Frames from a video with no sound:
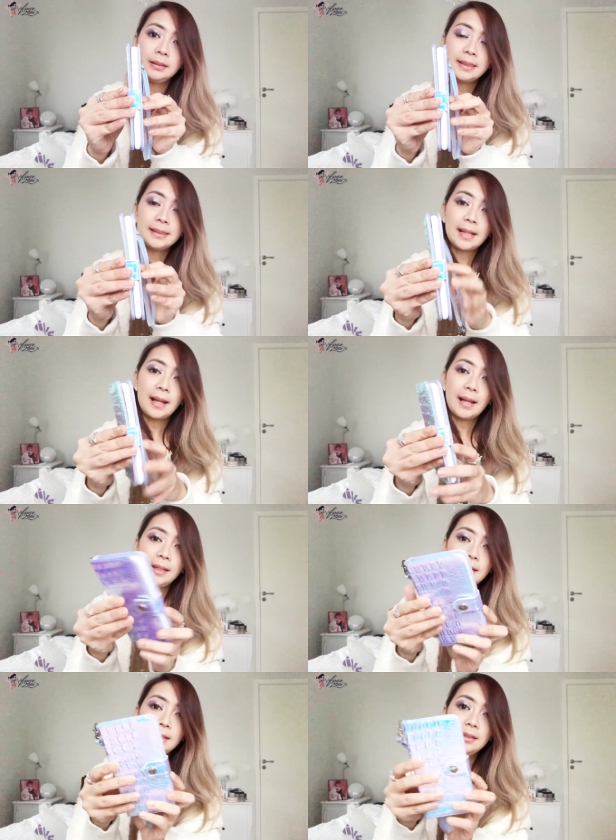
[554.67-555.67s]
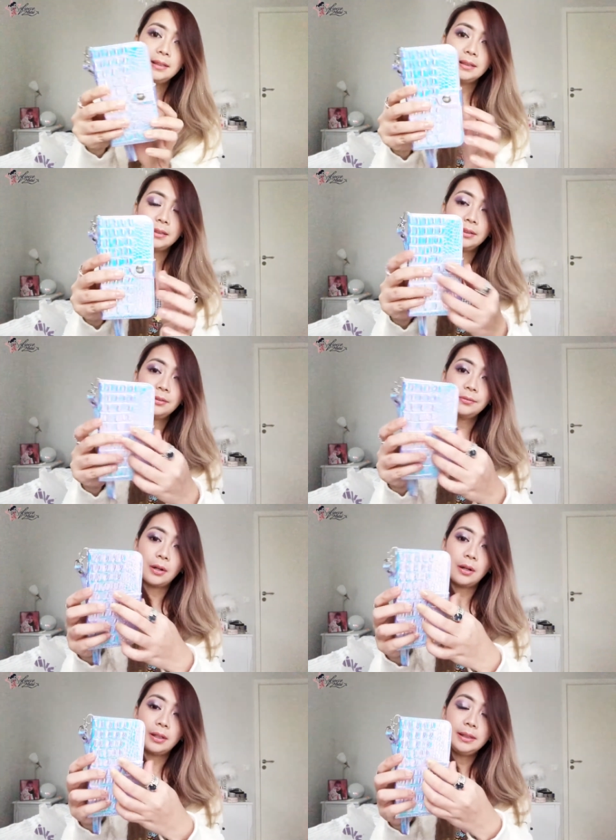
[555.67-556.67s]
the side and the
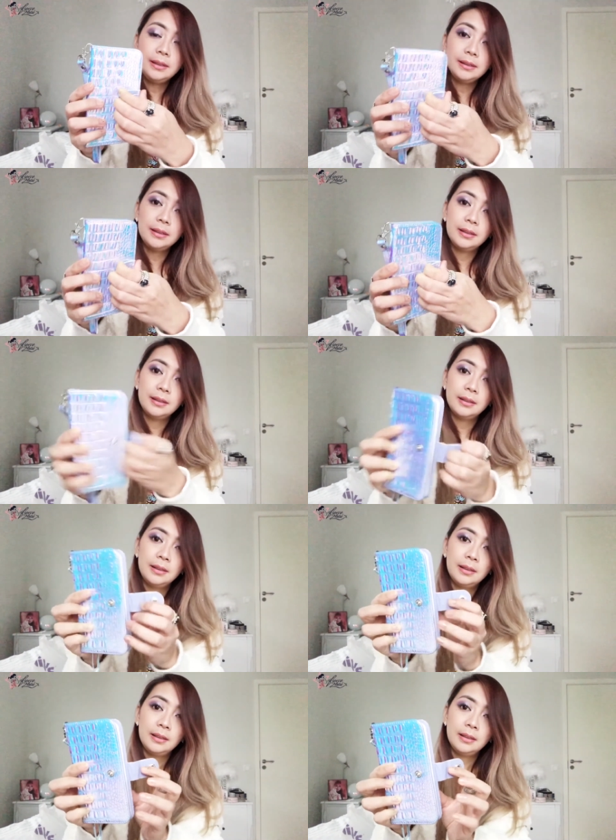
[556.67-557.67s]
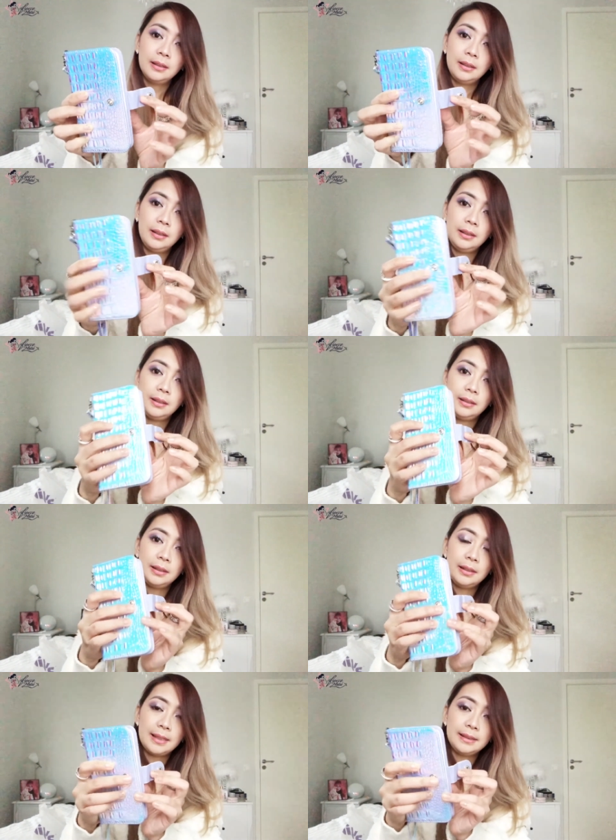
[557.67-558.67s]
front and
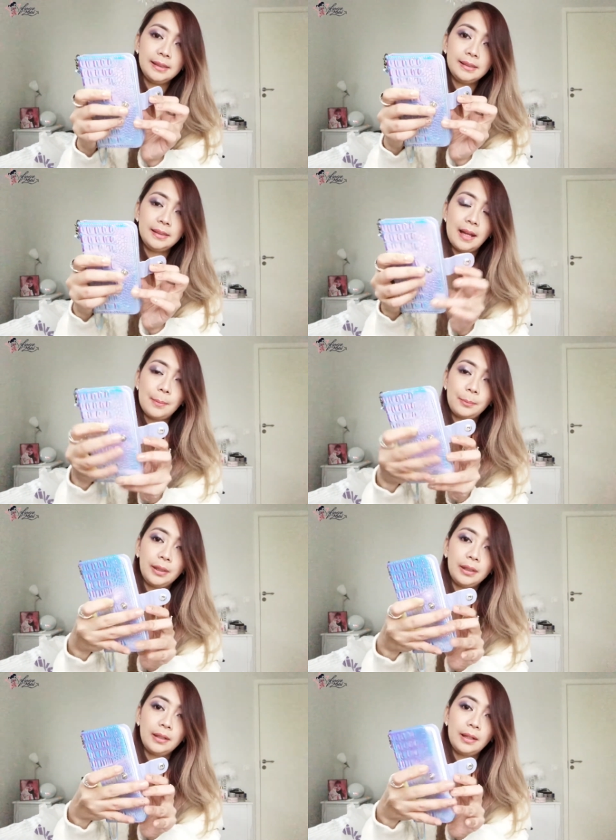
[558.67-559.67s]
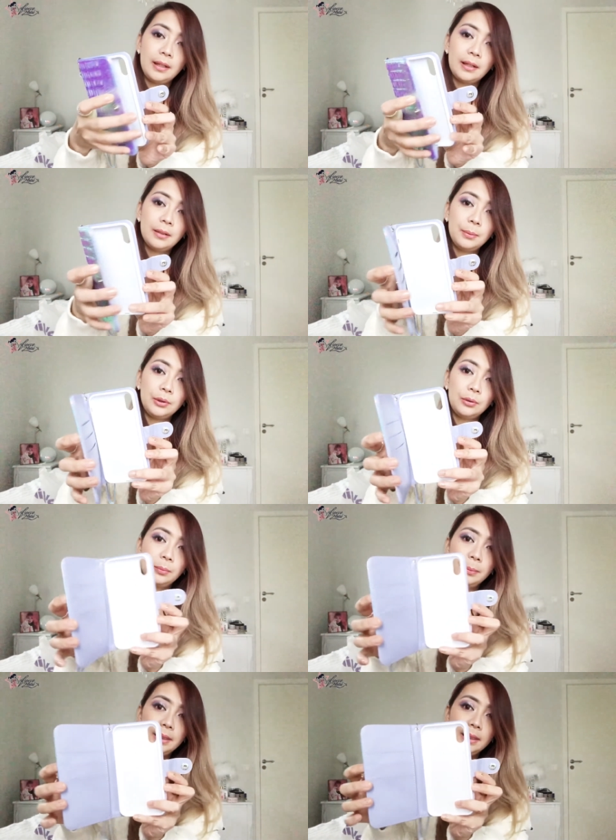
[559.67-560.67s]
it has the snap right there when you
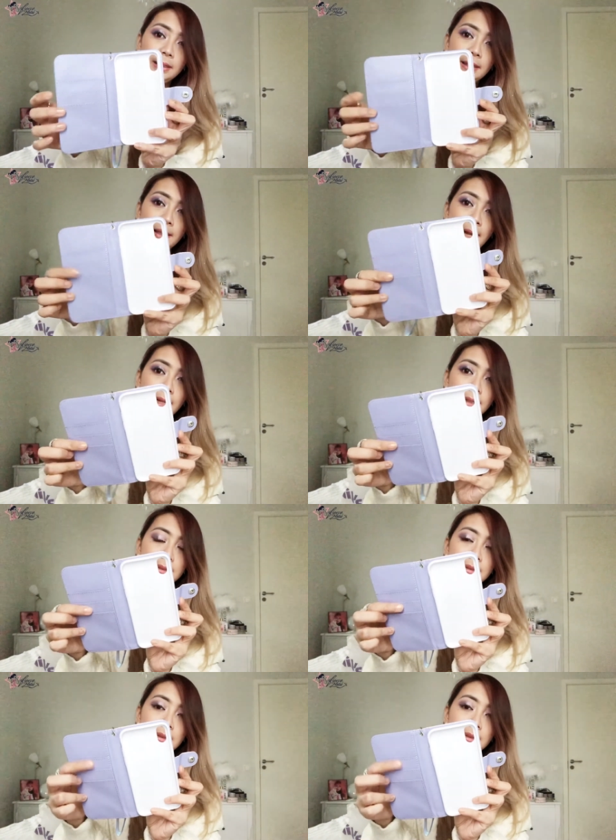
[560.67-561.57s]
open it it has